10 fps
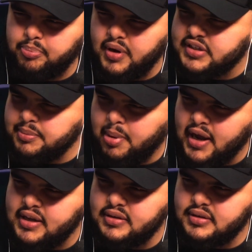breaks the
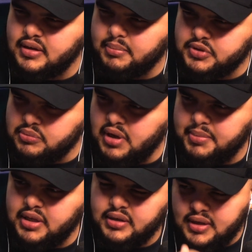pocket. I'm assuming. I
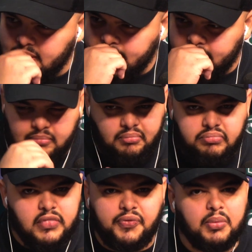mean,
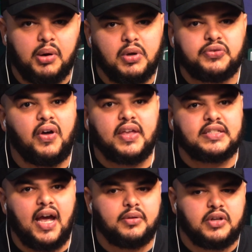if anybody wants to find the
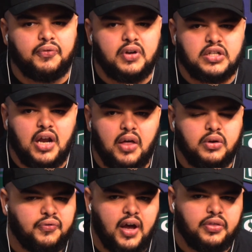exact definition of how they
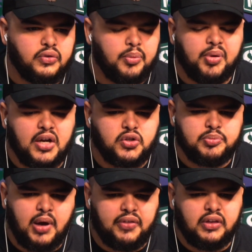define their, their pressures,
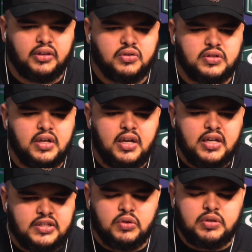but I think there's
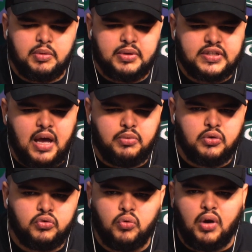still something to be said when
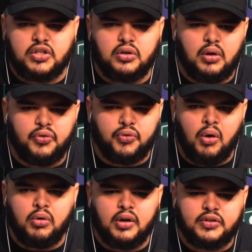you do rush a, a
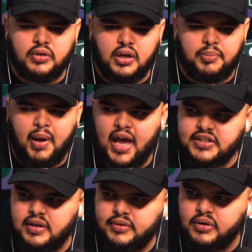thrower into like a
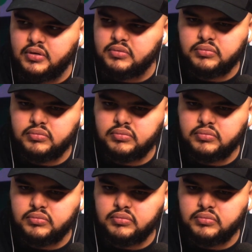pass that they're